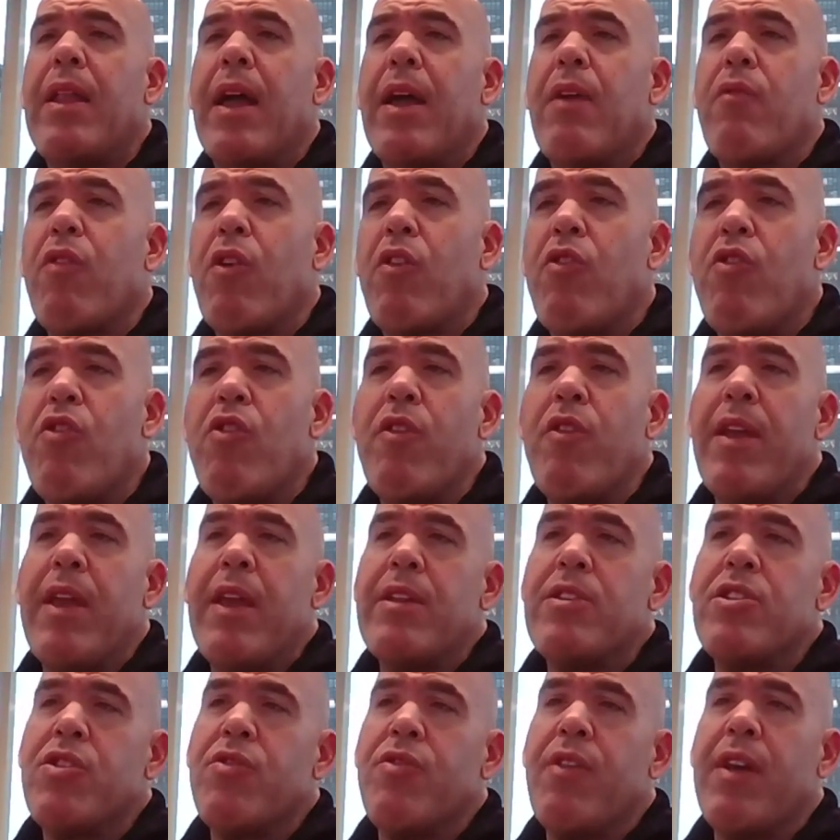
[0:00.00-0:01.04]
Like recruiting,
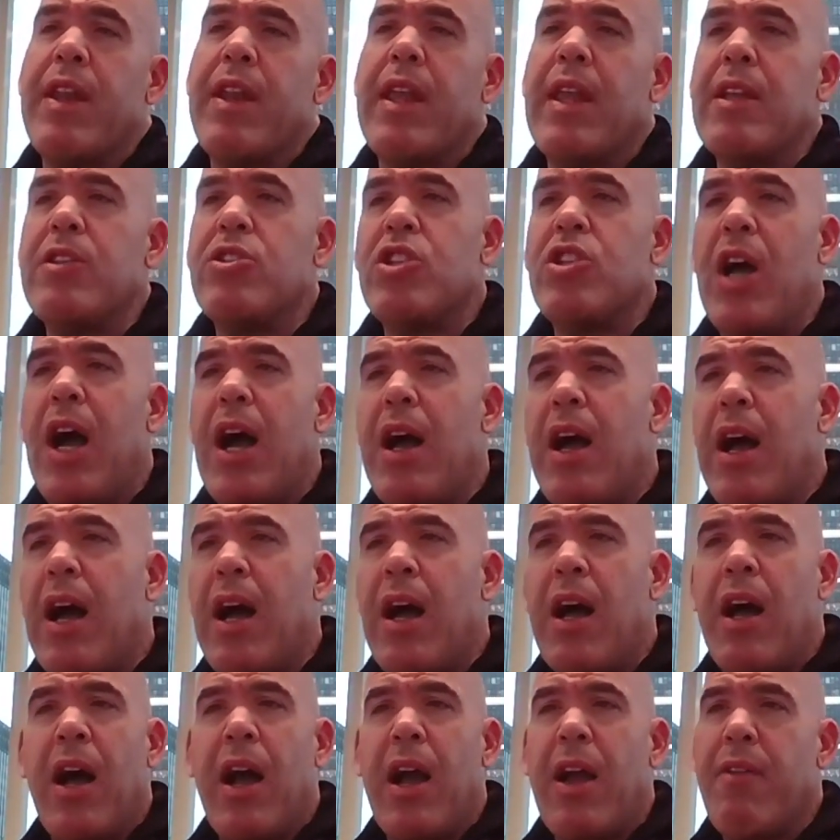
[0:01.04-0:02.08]
screening,
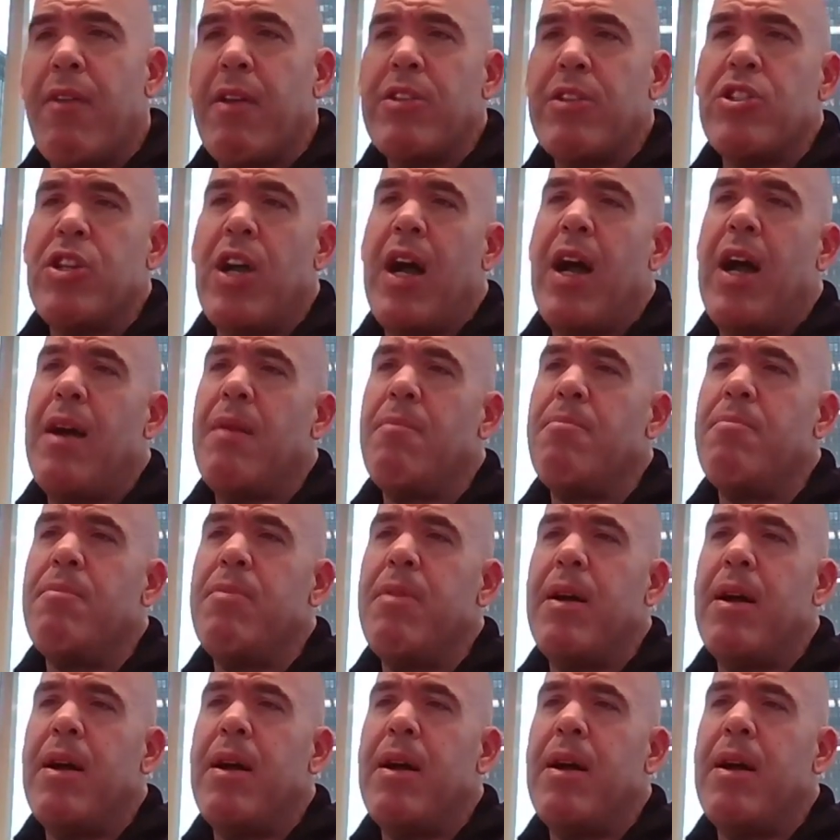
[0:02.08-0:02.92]
hiring job